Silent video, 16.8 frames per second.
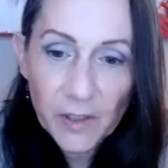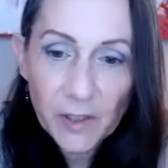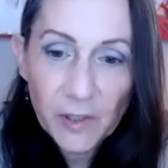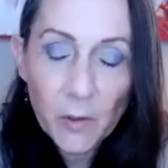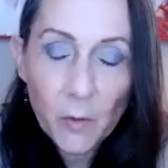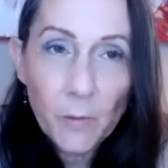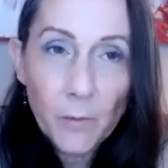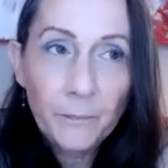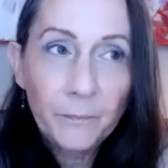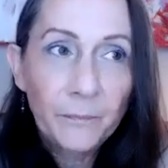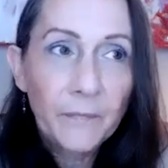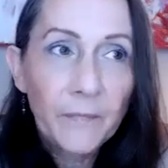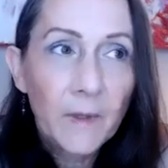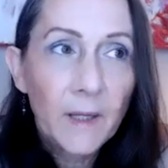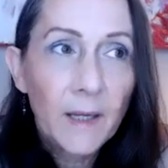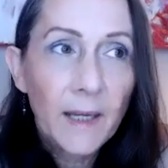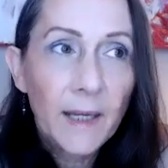So
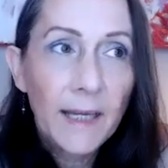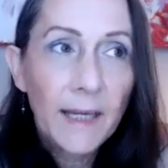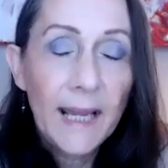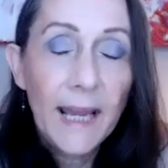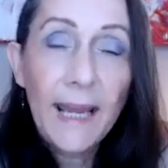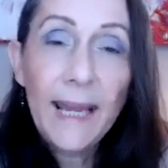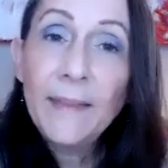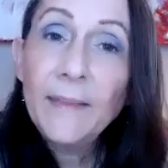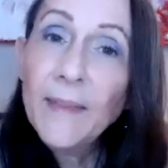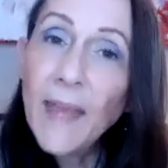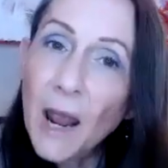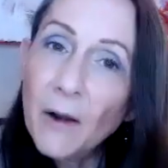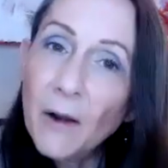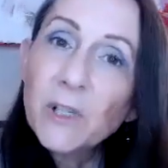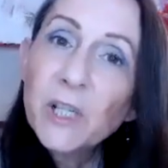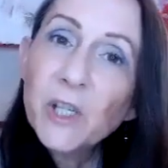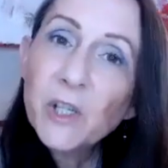in that
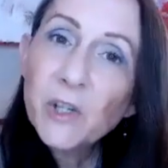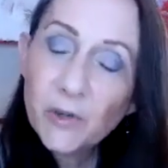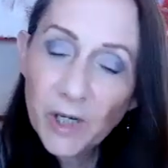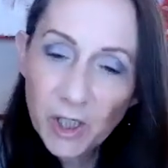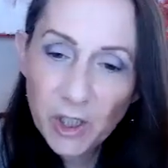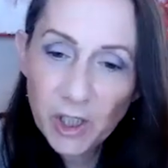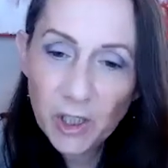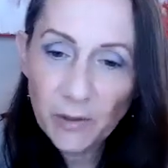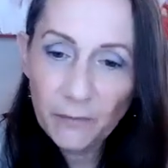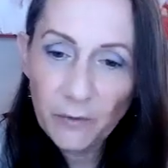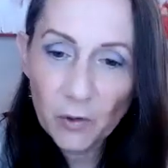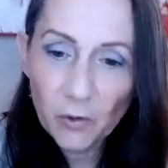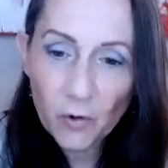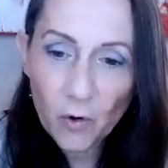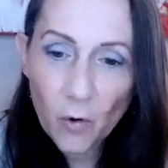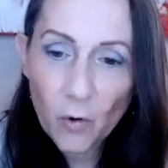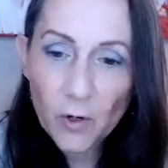restriction of
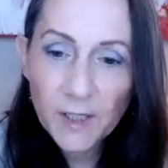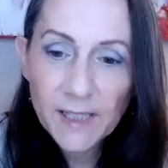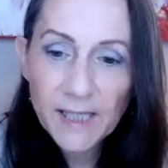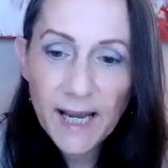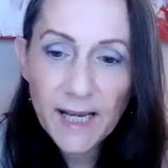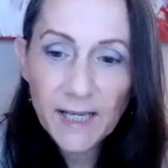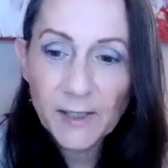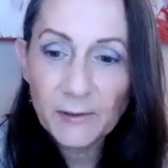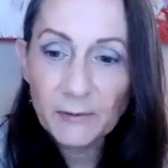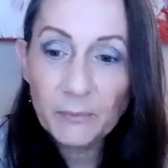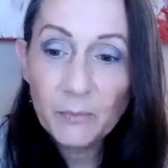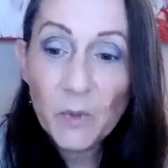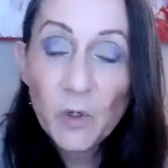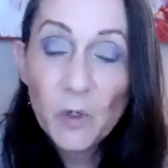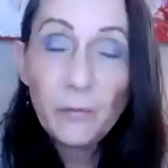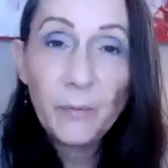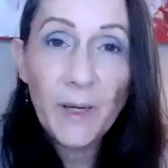your own sense of
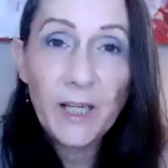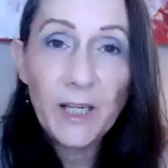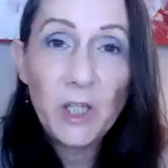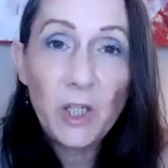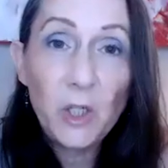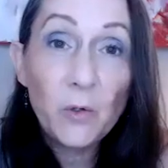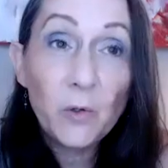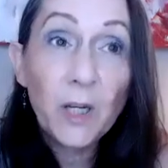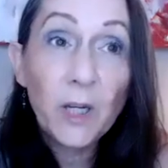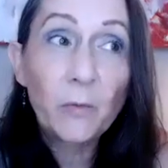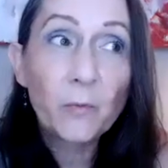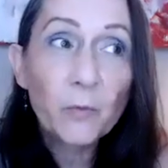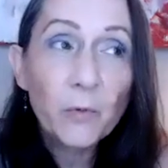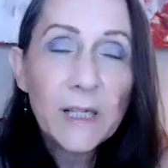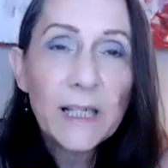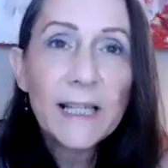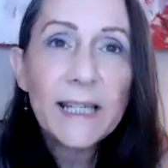movement, you can
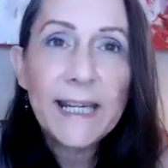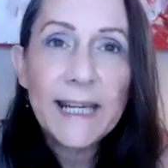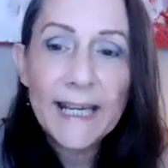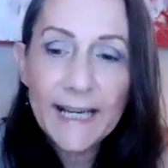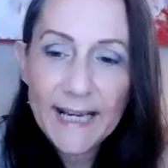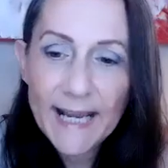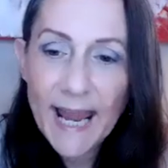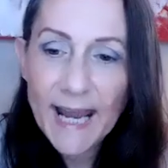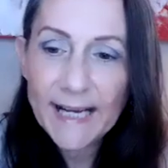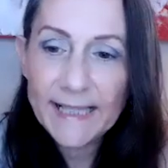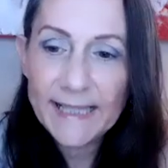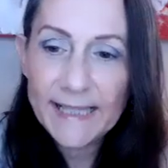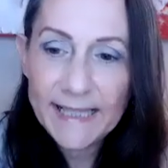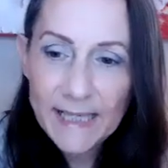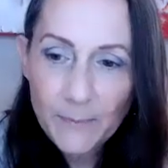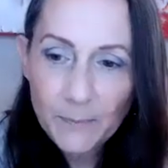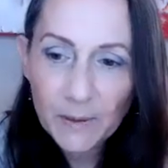really
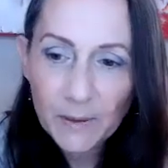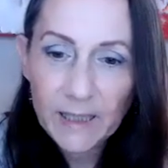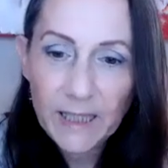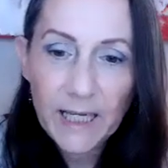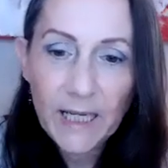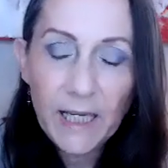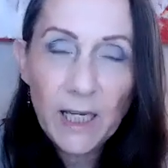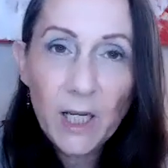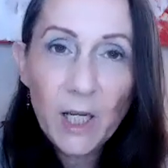connect deeply